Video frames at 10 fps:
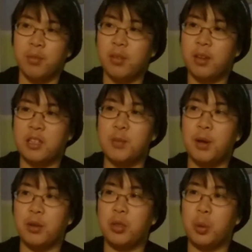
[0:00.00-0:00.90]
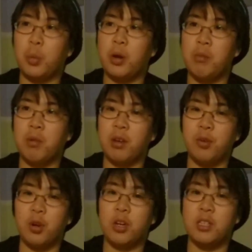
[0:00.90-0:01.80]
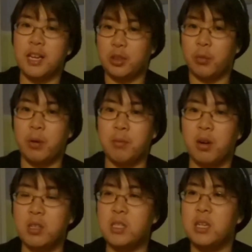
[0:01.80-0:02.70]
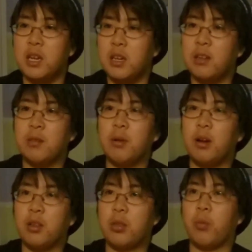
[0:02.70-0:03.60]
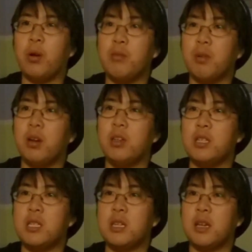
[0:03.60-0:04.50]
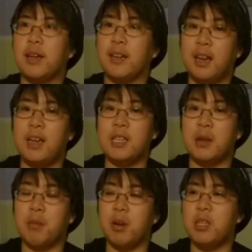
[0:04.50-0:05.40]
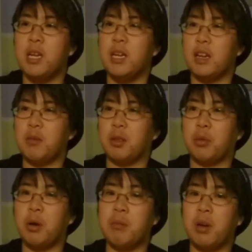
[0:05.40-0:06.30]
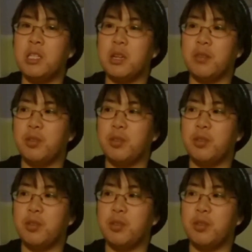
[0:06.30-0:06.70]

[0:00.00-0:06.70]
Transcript: that's about if you're going to take 3 months That's about 3 months, like a days in a month. That's about 3 months of